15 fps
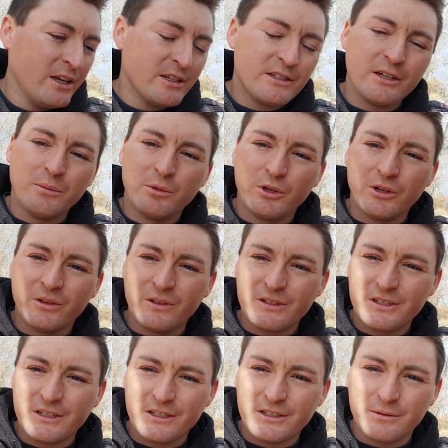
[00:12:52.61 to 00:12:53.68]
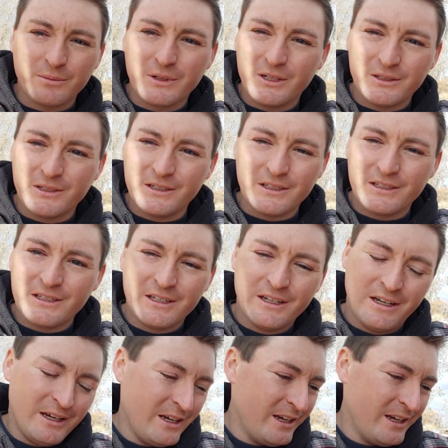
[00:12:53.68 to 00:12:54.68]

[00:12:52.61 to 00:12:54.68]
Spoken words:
somewhere in the system, because it's